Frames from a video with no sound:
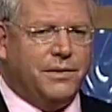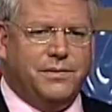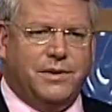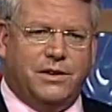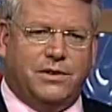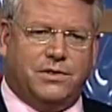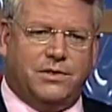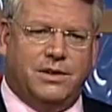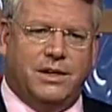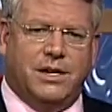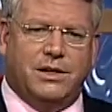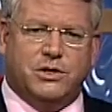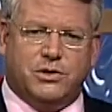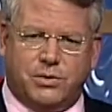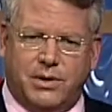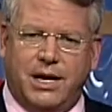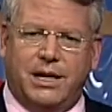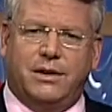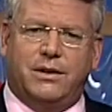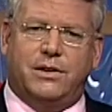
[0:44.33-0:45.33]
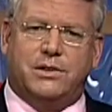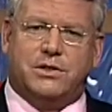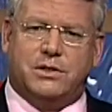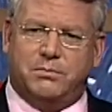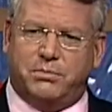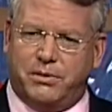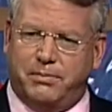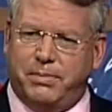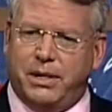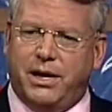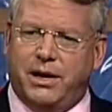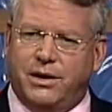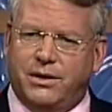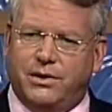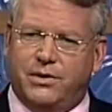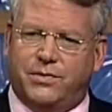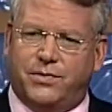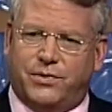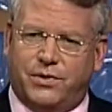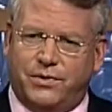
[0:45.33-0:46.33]
of this trained us and prepared
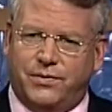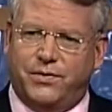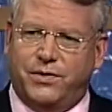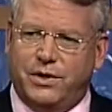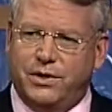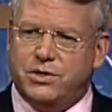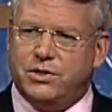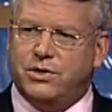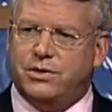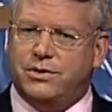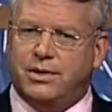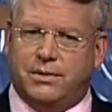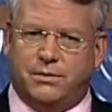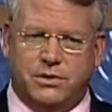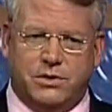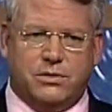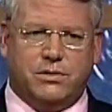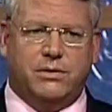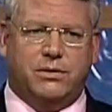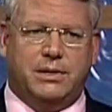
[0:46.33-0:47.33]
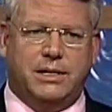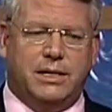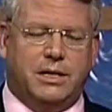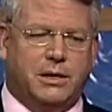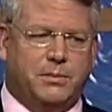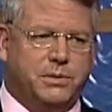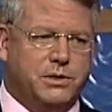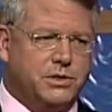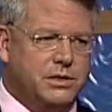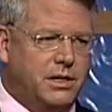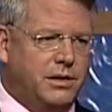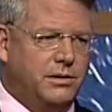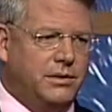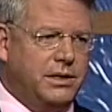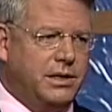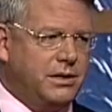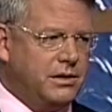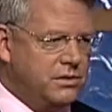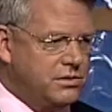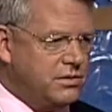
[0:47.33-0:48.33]
us for a future that would truly help us not
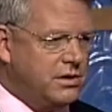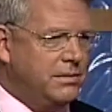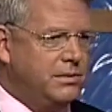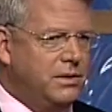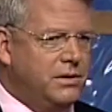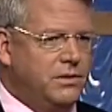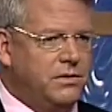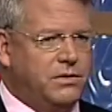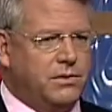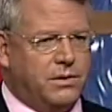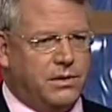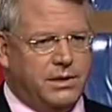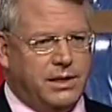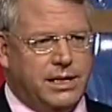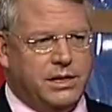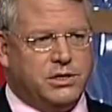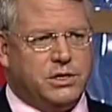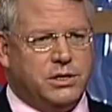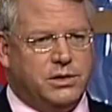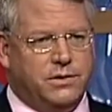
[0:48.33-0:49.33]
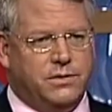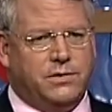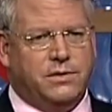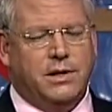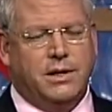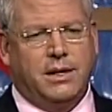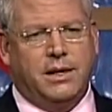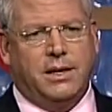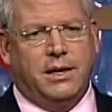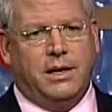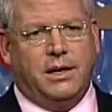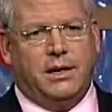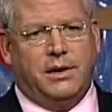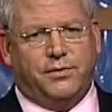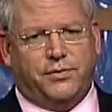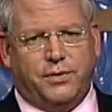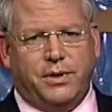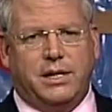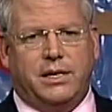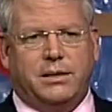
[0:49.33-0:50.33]
only contribute to our nation's
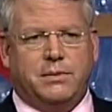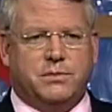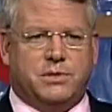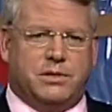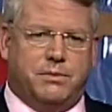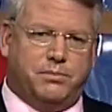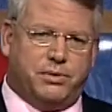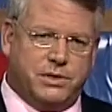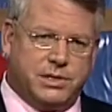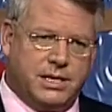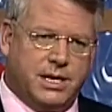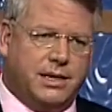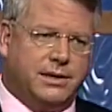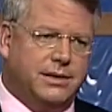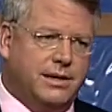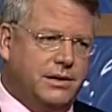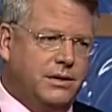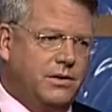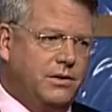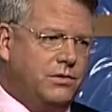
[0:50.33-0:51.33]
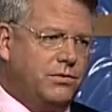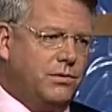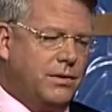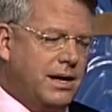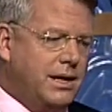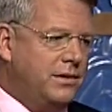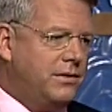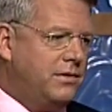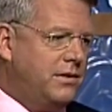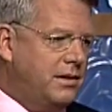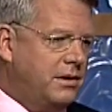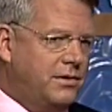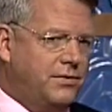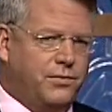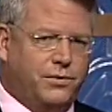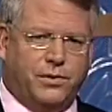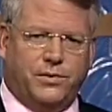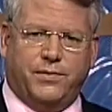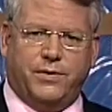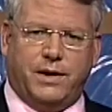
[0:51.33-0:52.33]
freedoms and protecting those rights that our
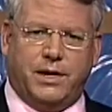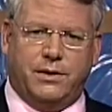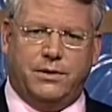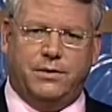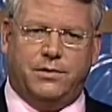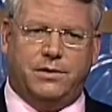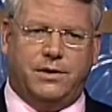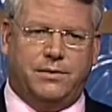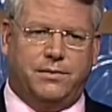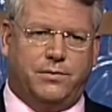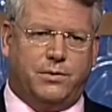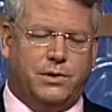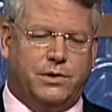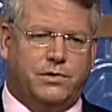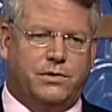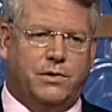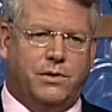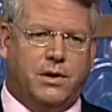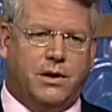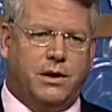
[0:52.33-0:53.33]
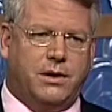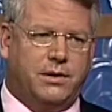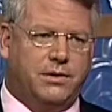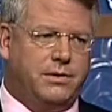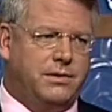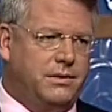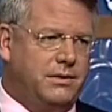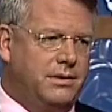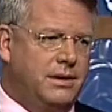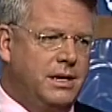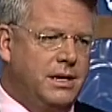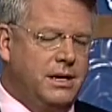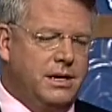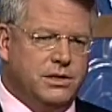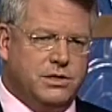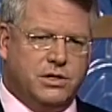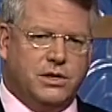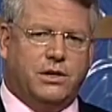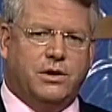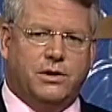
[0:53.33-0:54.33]
forefathers have worked so hard to
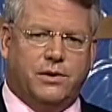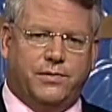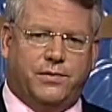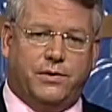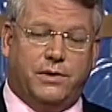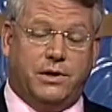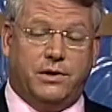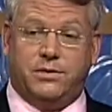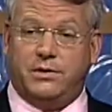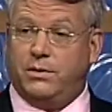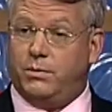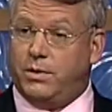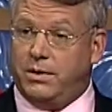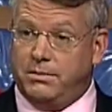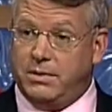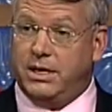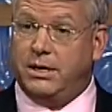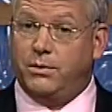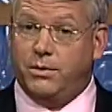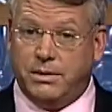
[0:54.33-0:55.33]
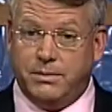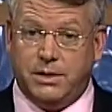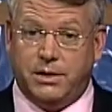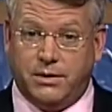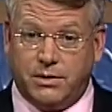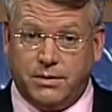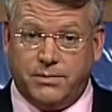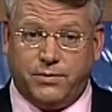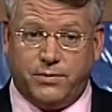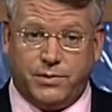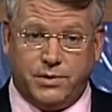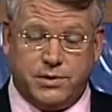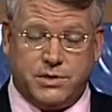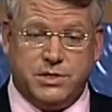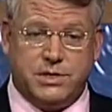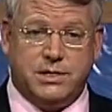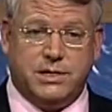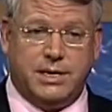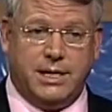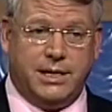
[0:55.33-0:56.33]
secure for us, and what men and women in armed
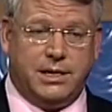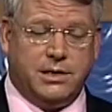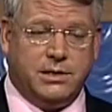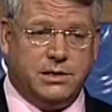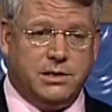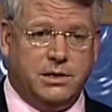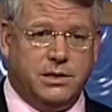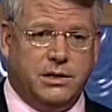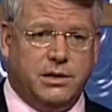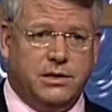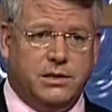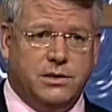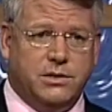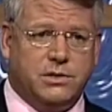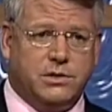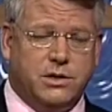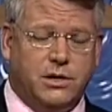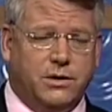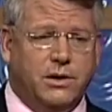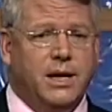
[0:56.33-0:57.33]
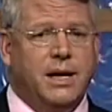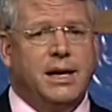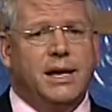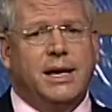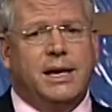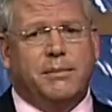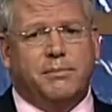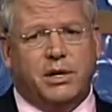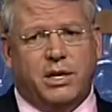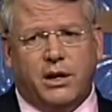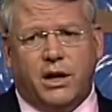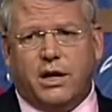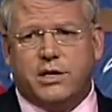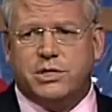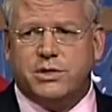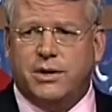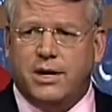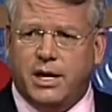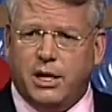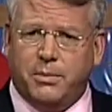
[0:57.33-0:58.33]
forces today continue to do so. But it
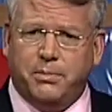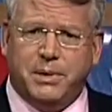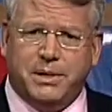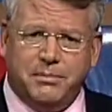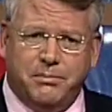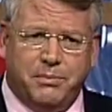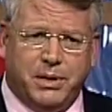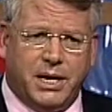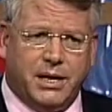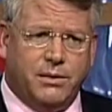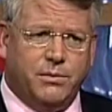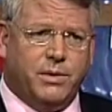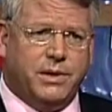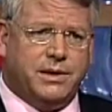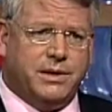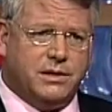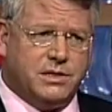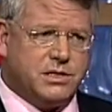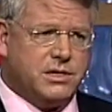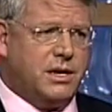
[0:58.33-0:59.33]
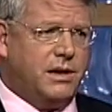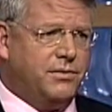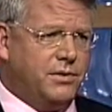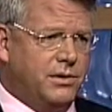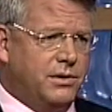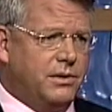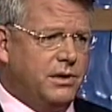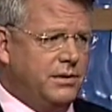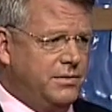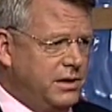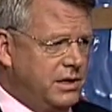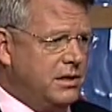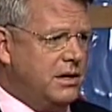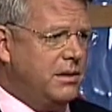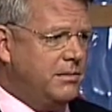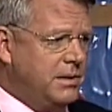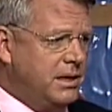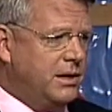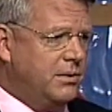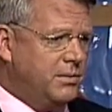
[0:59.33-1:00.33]
also helped embed within several of the
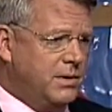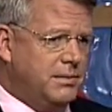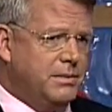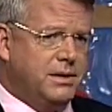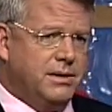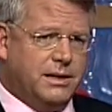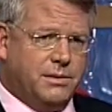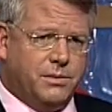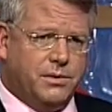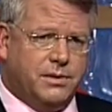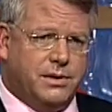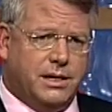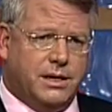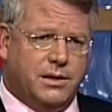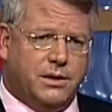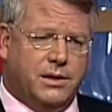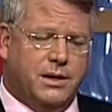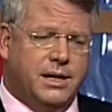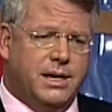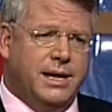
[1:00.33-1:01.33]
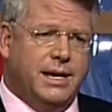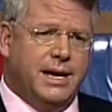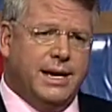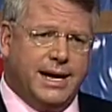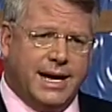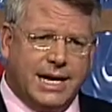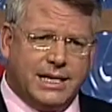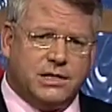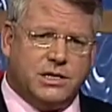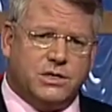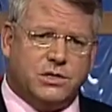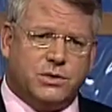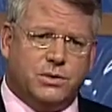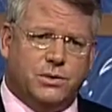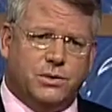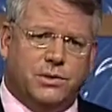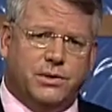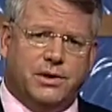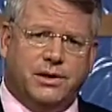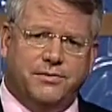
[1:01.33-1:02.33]
young men and women that were there at the
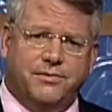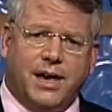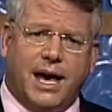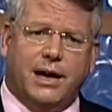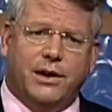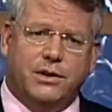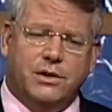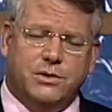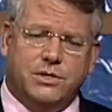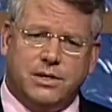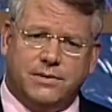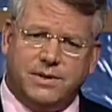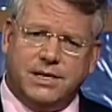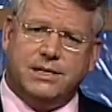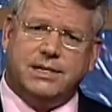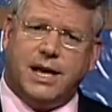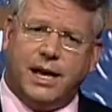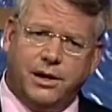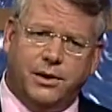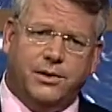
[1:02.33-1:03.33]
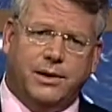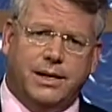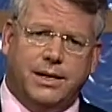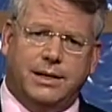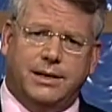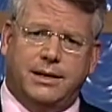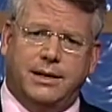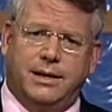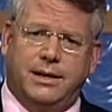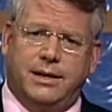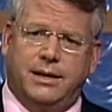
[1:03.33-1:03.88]
school the values of integrity,